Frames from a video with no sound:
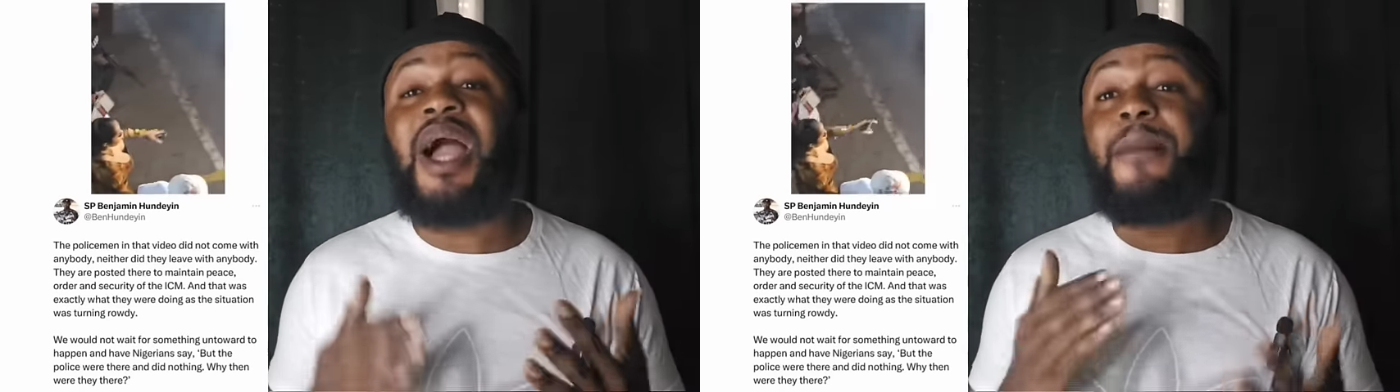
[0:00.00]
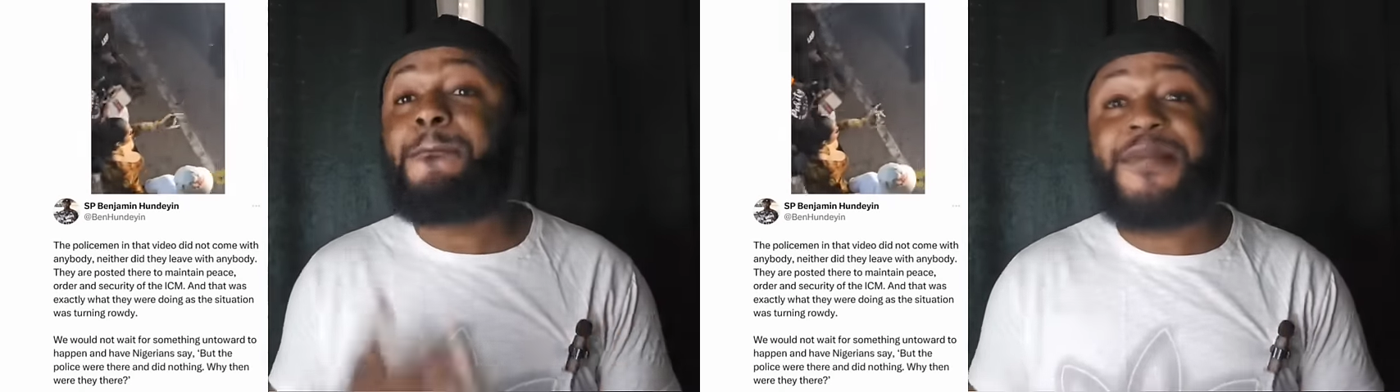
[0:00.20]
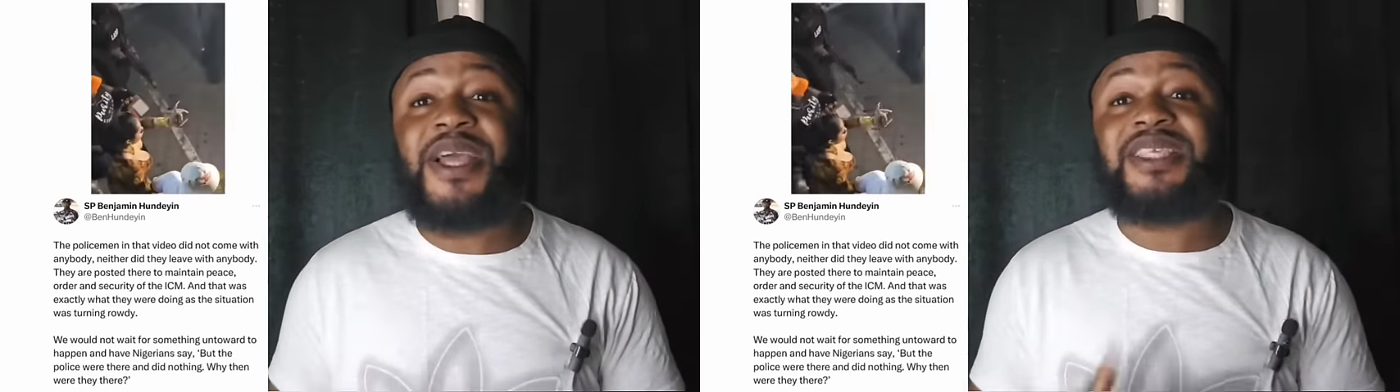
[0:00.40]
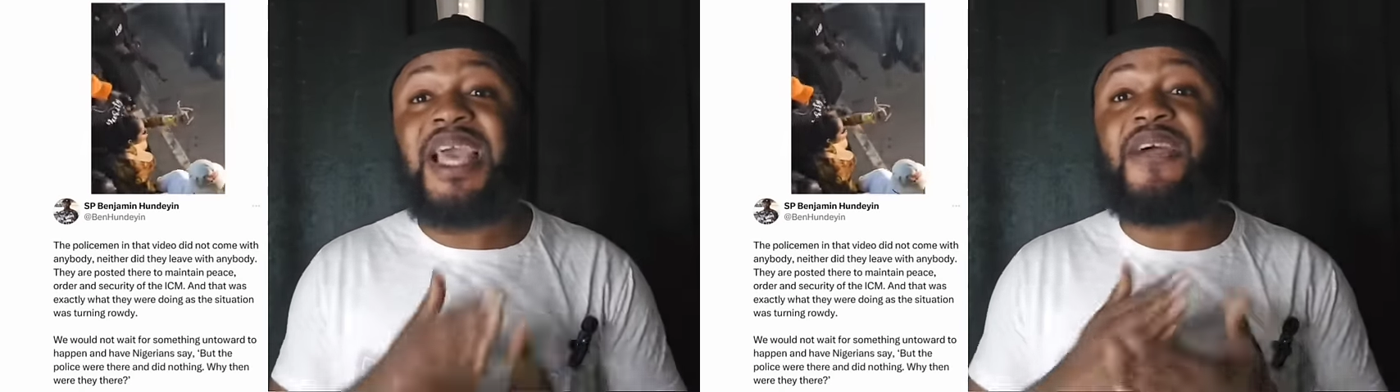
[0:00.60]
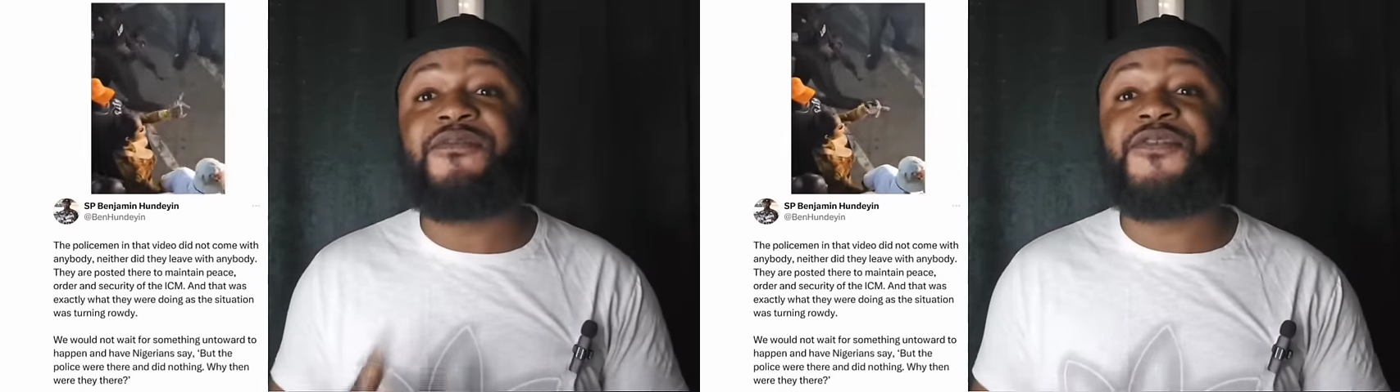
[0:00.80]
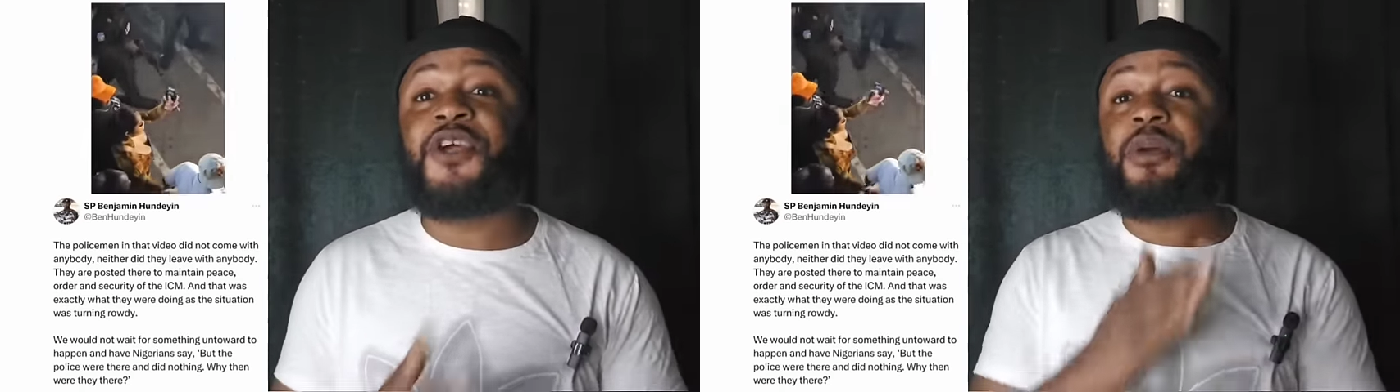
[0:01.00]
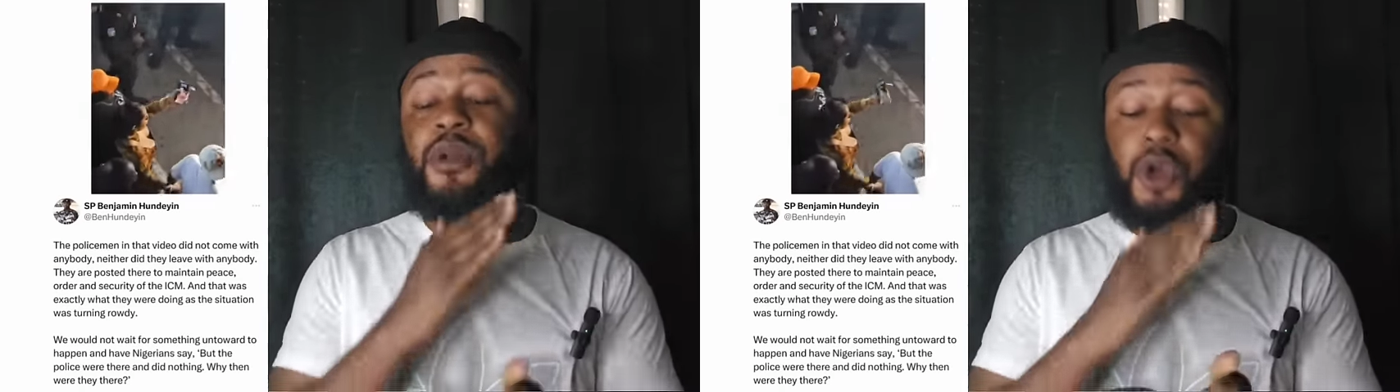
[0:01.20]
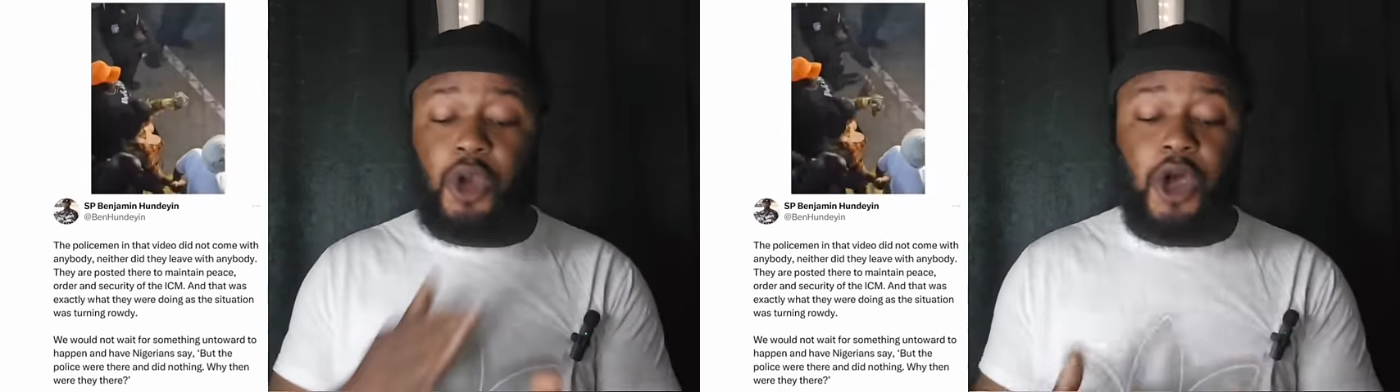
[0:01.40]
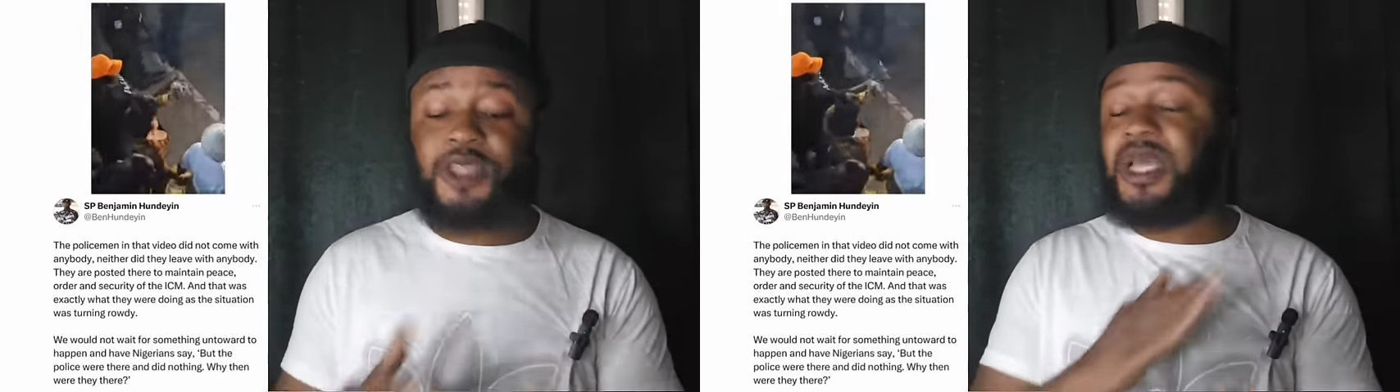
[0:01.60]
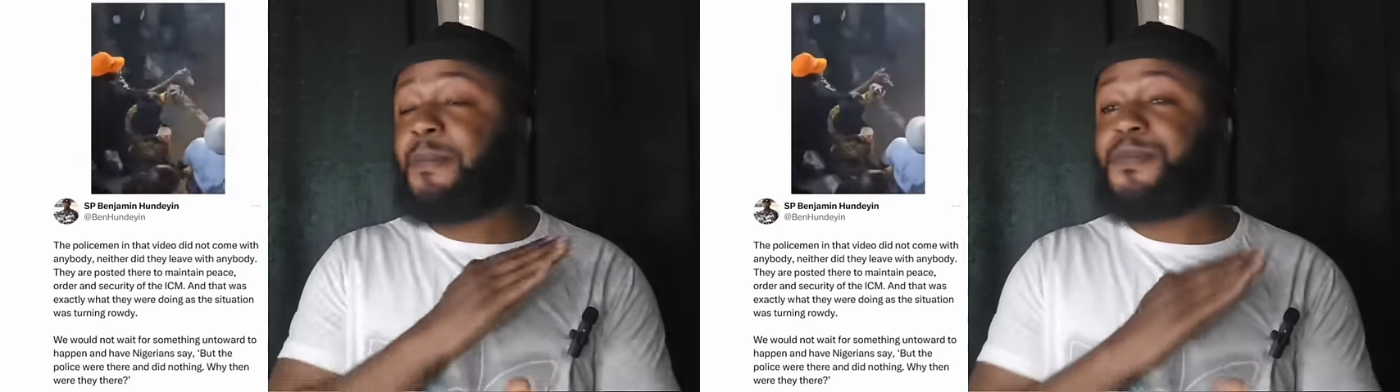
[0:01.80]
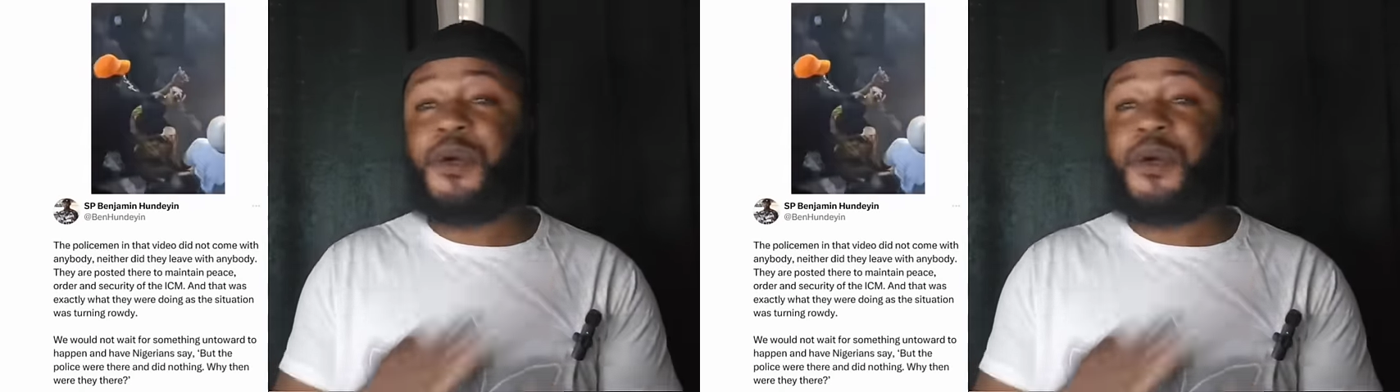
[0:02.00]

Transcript: and breaks every laws and